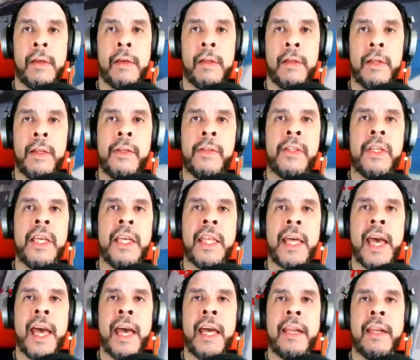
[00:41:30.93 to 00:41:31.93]
You see
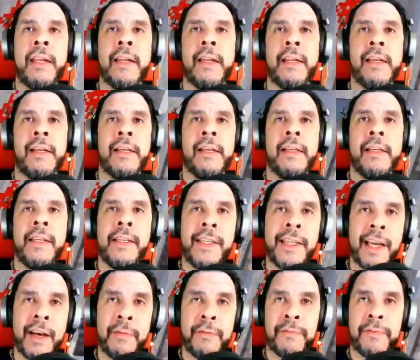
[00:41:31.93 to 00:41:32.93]
that? You see
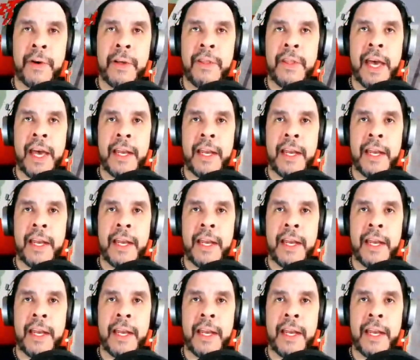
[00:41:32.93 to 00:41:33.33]
how fun that